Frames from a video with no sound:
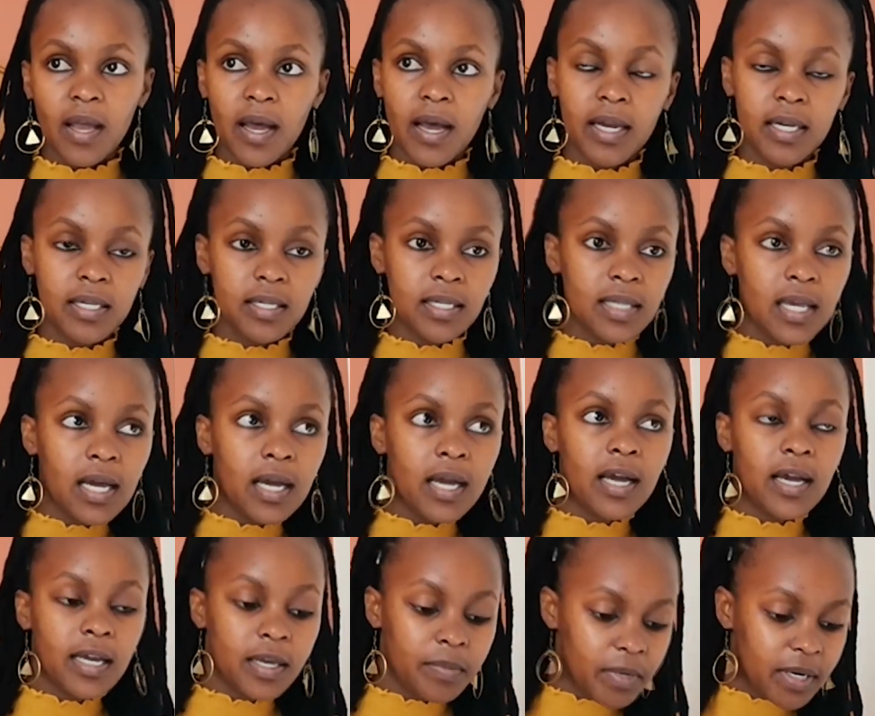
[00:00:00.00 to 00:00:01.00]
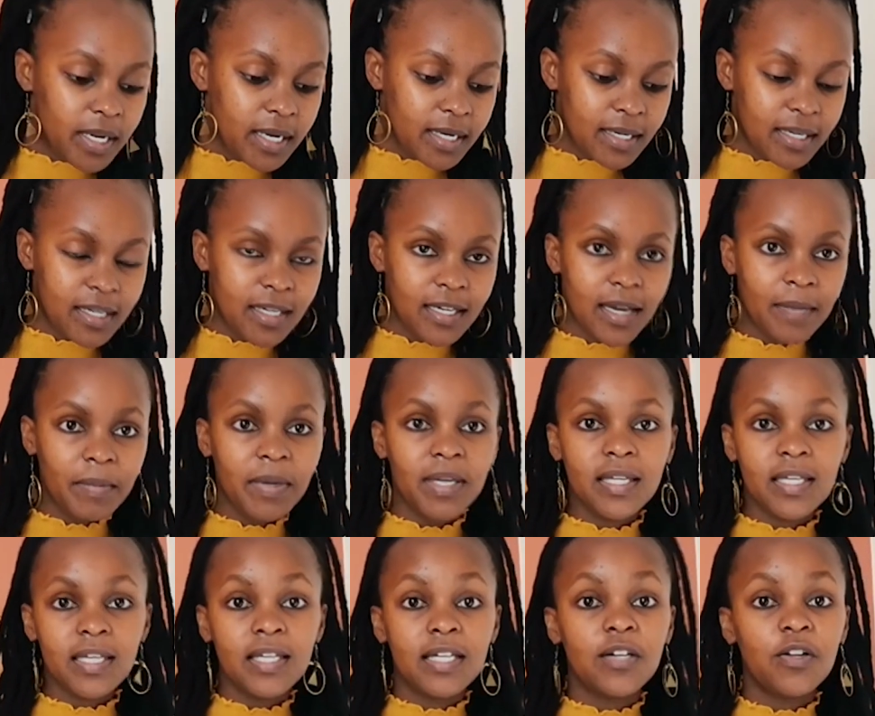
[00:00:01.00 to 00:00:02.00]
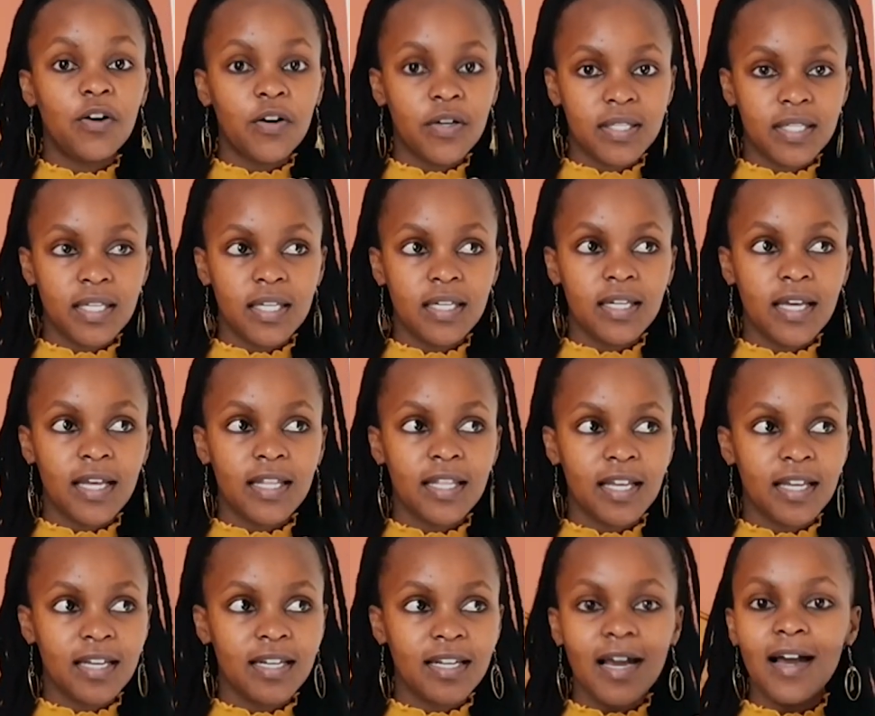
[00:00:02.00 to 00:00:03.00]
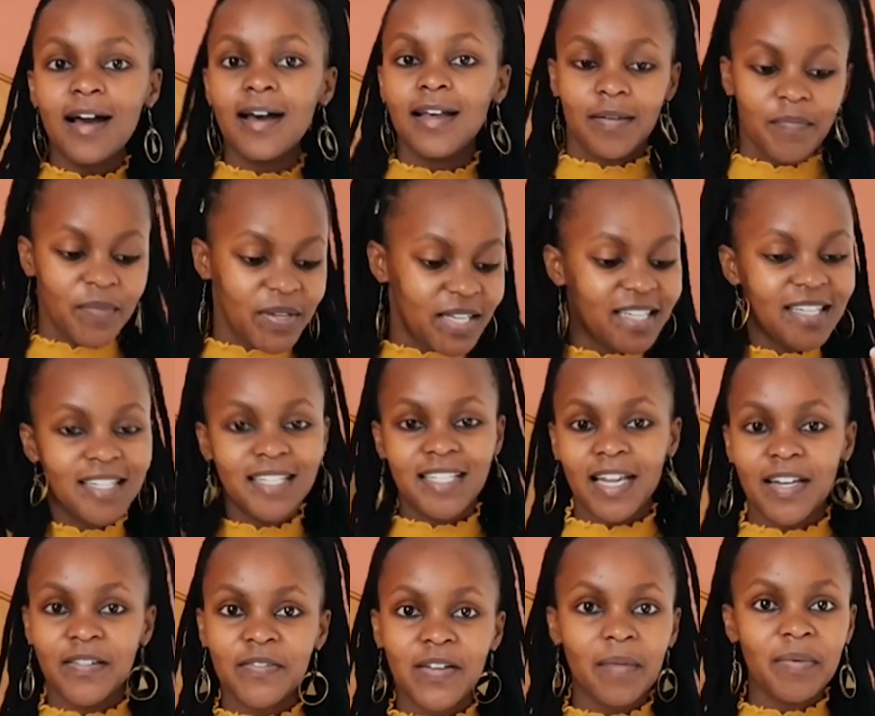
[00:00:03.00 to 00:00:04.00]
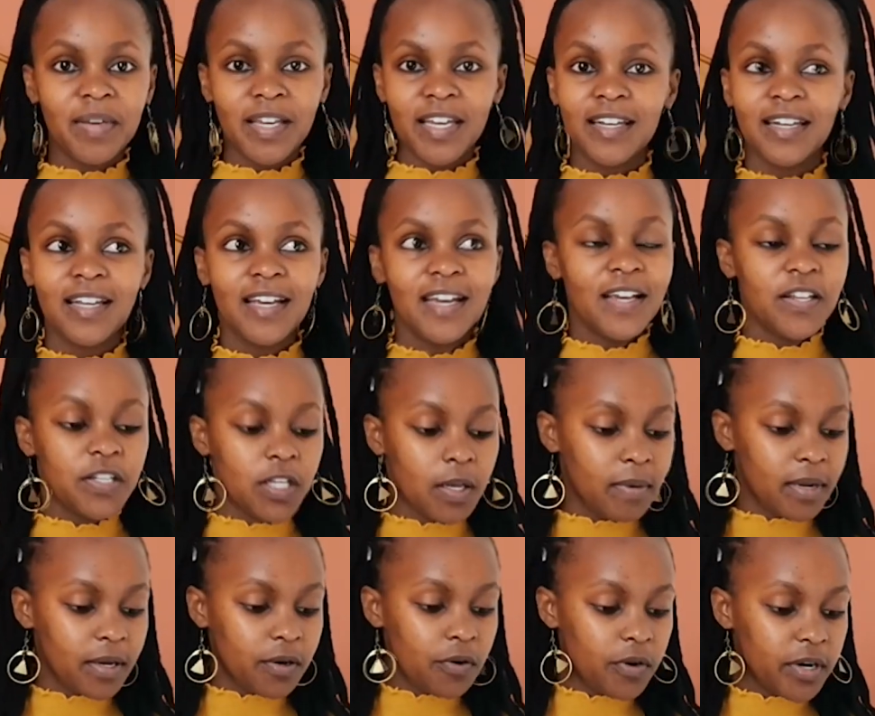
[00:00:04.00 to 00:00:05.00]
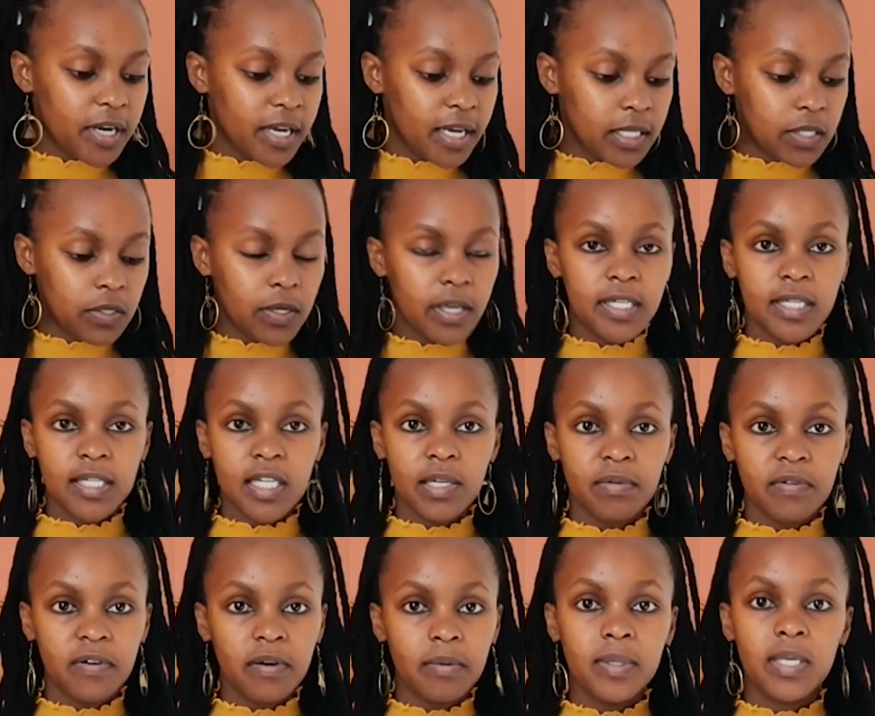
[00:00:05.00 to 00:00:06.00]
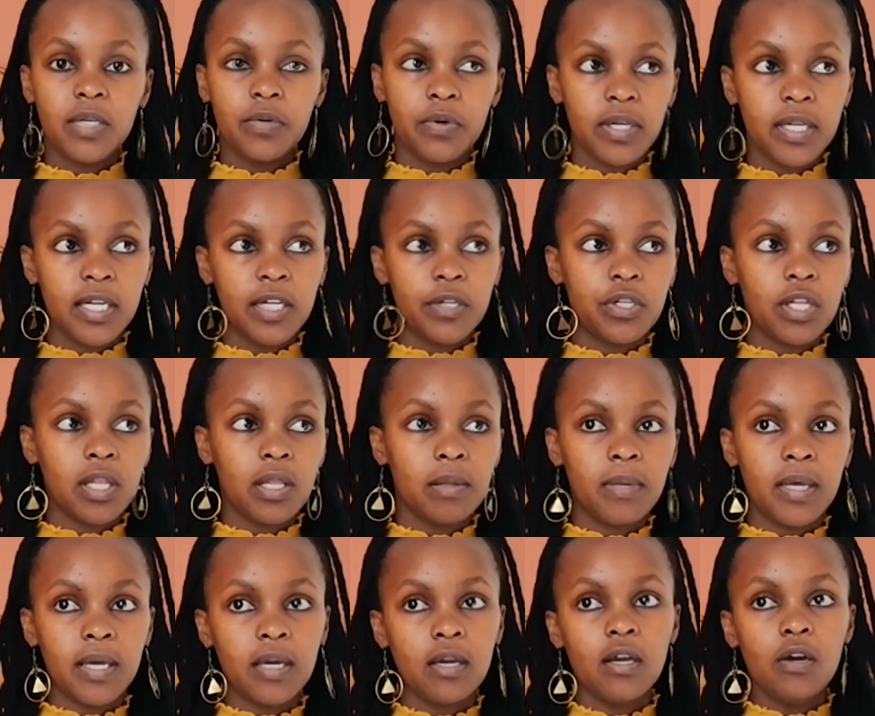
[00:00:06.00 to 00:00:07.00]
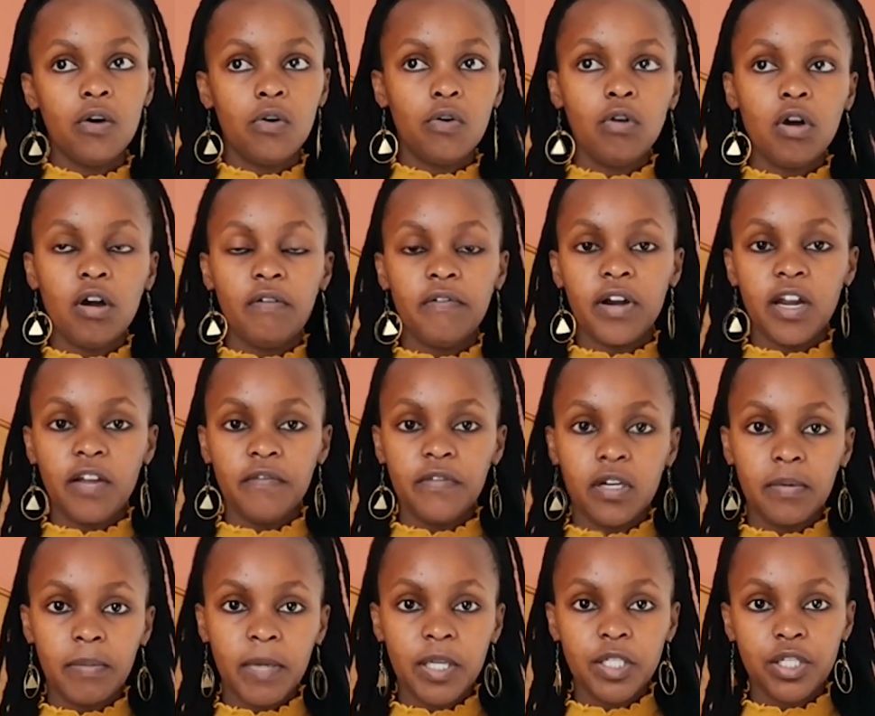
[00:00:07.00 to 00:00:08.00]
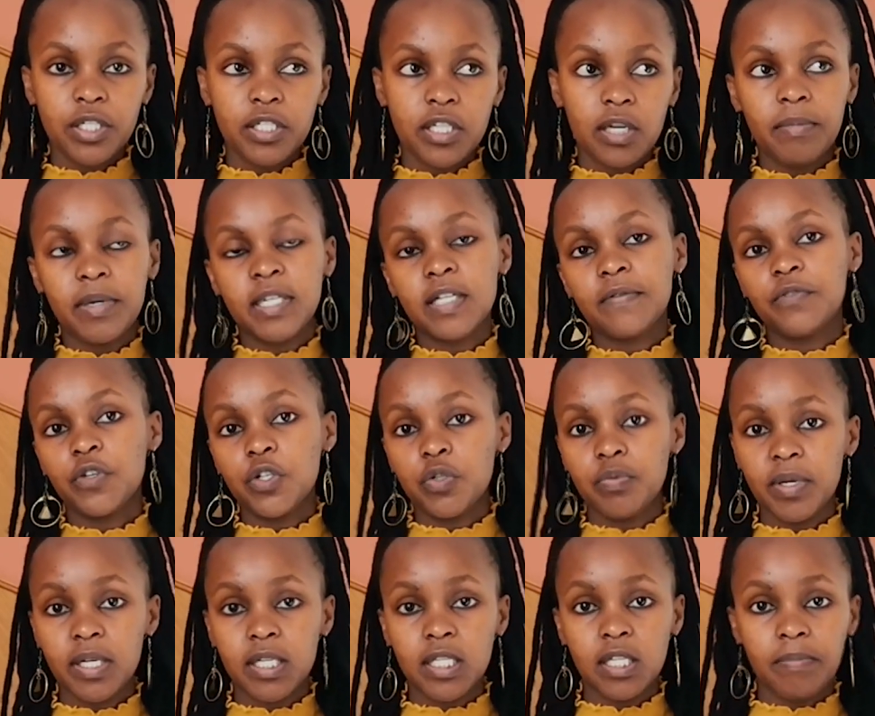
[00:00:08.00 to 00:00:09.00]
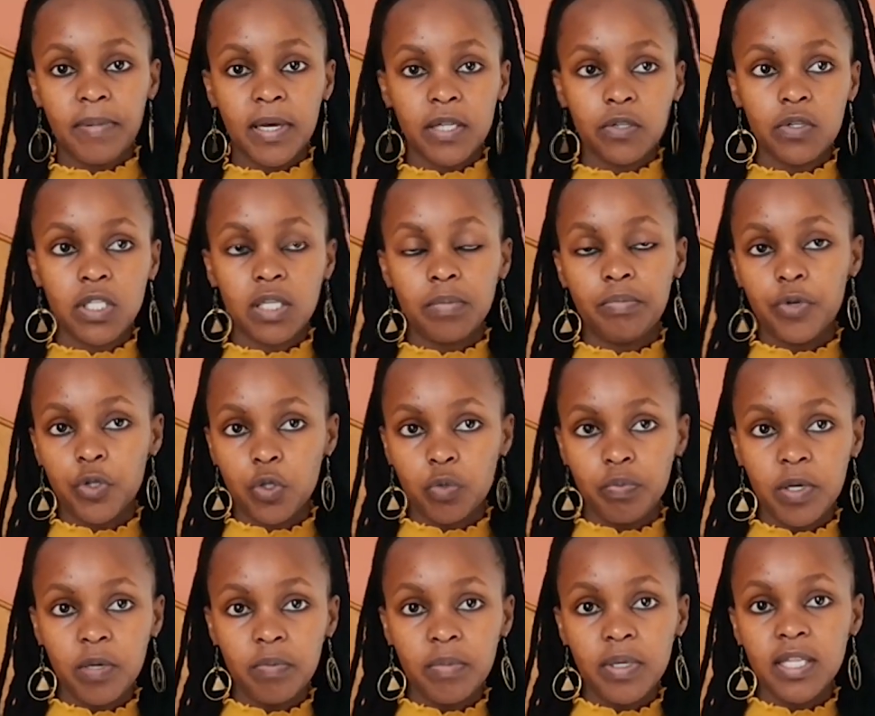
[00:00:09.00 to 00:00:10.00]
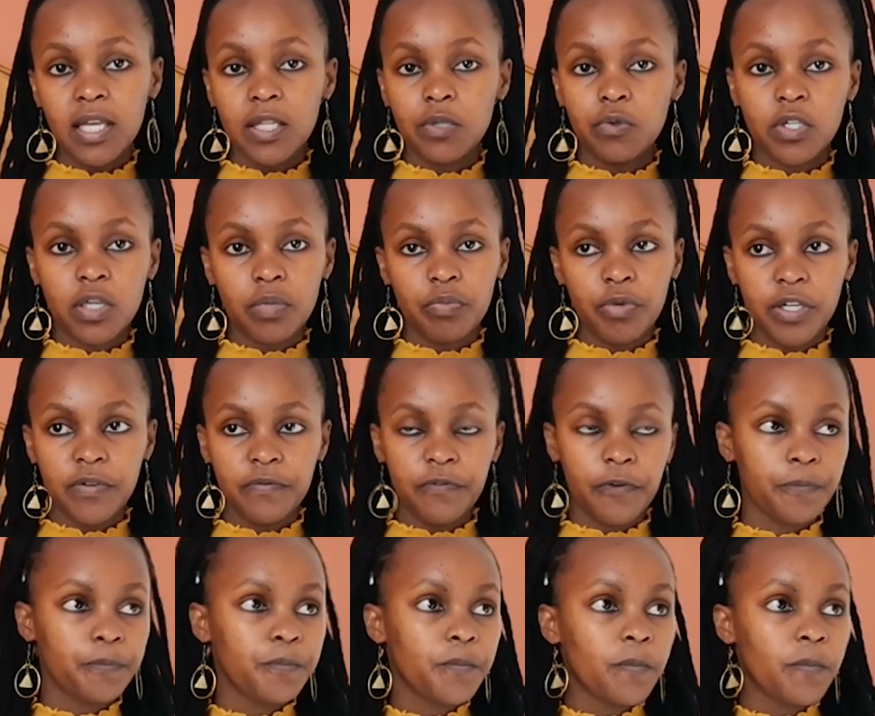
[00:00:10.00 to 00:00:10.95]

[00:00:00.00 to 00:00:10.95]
And immediately, it logs in and then messages start coming in. So I'm like, oh, nice. So I texted my family quickly to tell them like, oh, I've arrived in Manchester, but I'm not met the person supposed to pick me. That's what I'm waiting for.